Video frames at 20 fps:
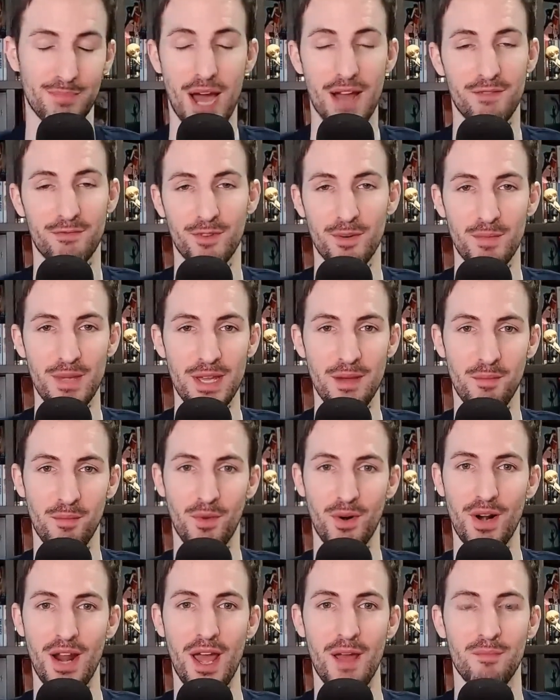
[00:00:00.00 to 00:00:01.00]
bought from
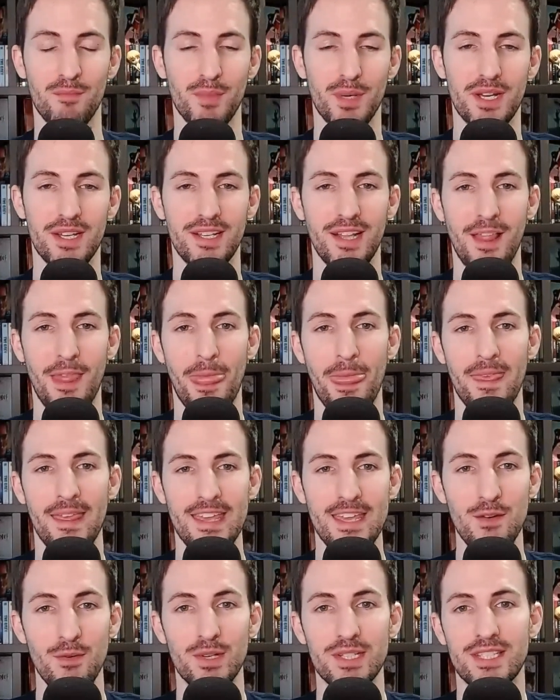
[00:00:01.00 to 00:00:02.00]
him or not, but
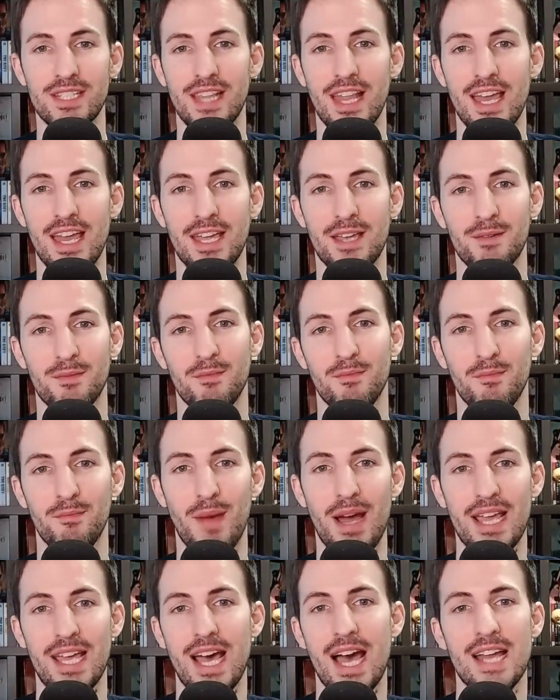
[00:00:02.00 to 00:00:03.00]
he was like
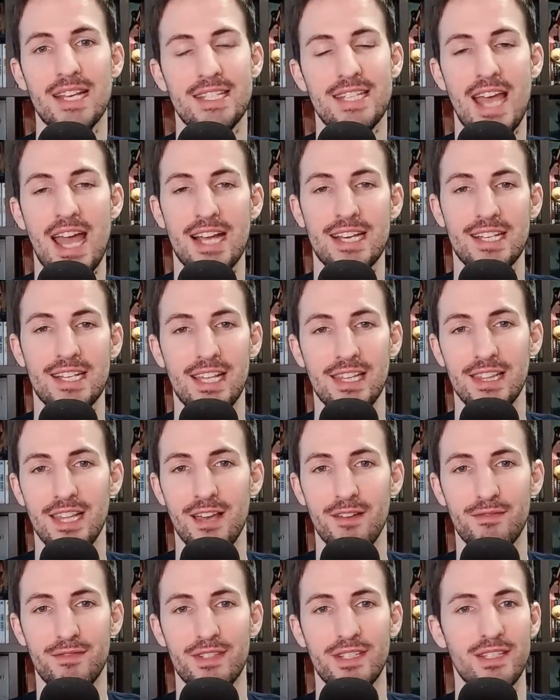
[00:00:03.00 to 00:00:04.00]
my contact. I
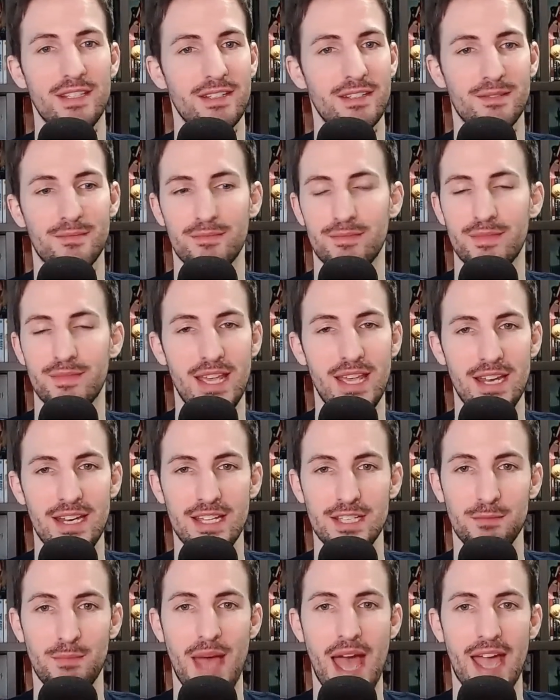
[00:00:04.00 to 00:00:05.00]
loved
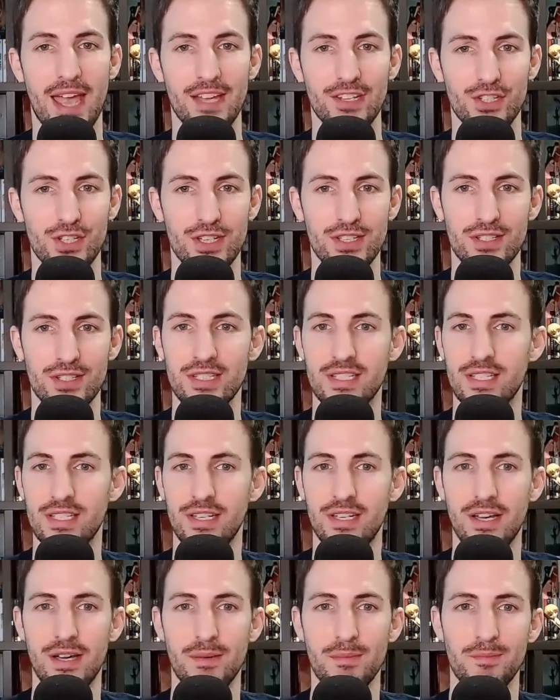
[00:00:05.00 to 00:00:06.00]
getting his packages.
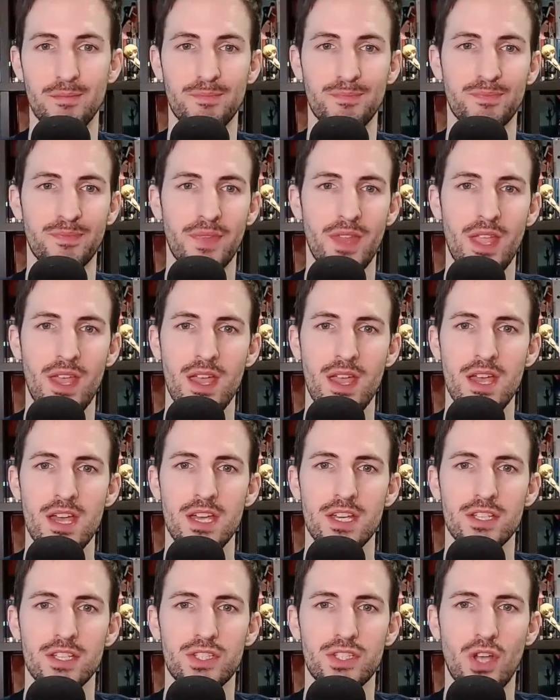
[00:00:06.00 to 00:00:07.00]

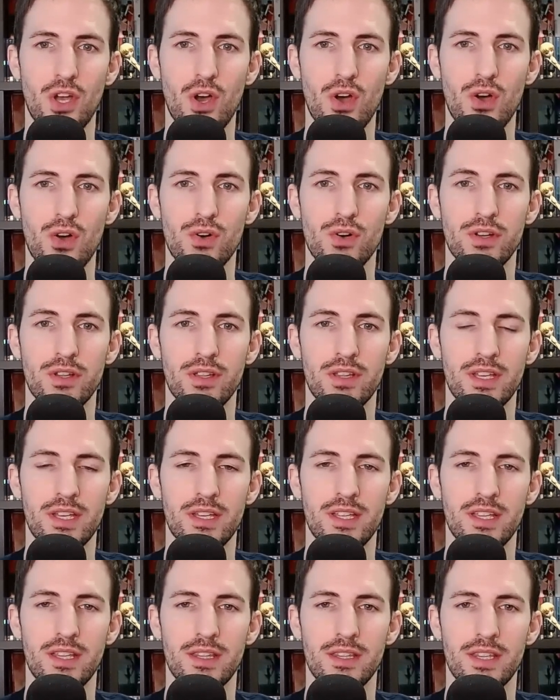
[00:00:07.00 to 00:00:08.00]
So
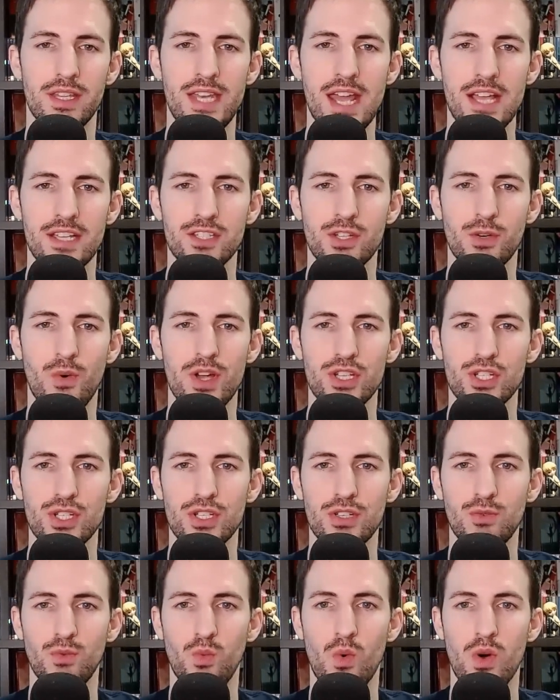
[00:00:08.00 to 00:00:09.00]
the next
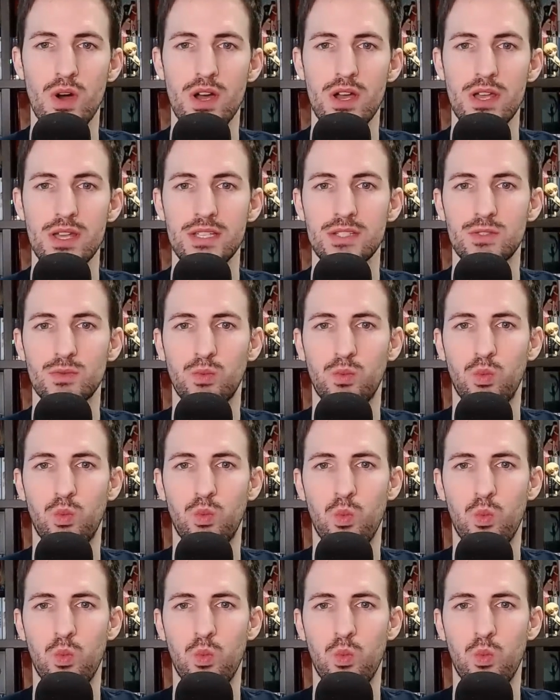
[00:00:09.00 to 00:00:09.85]
question was,